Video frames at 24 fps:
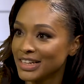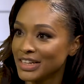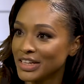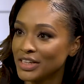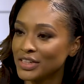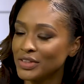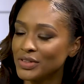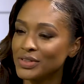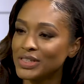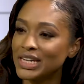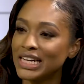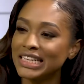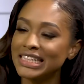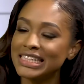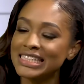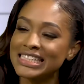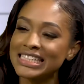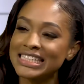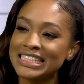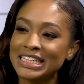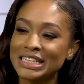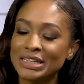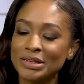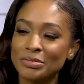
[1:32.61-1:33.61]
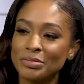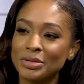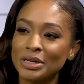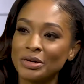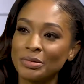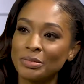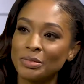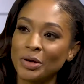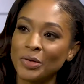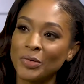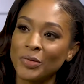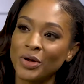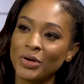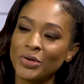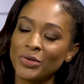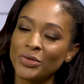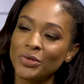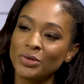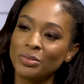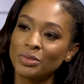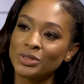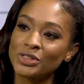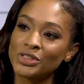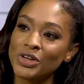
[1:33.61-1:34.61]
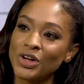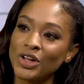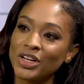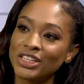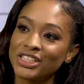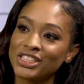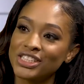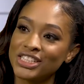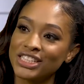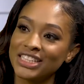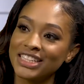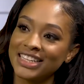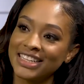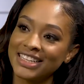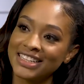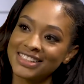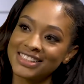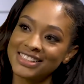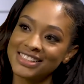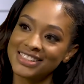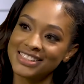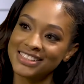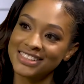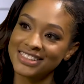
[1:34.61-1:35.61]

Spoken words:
Can you tell us a little bit about what rheumatology is?